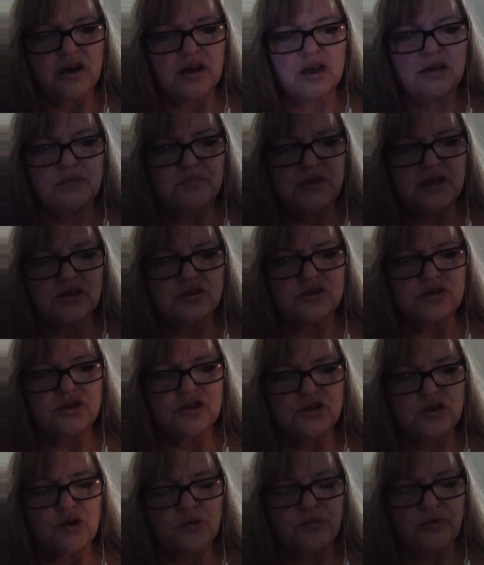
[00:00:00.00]
Commit
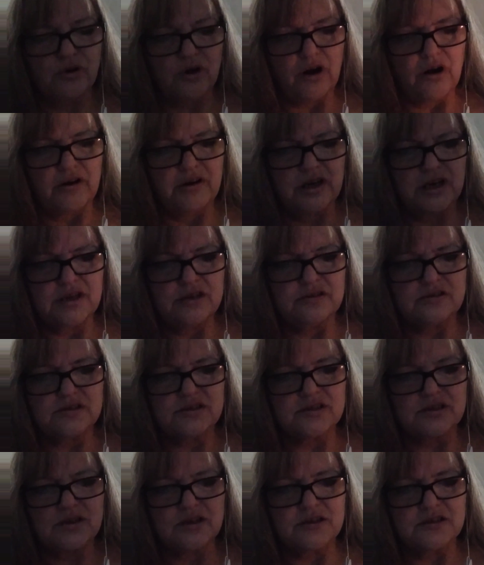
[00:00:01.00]
to your priorities.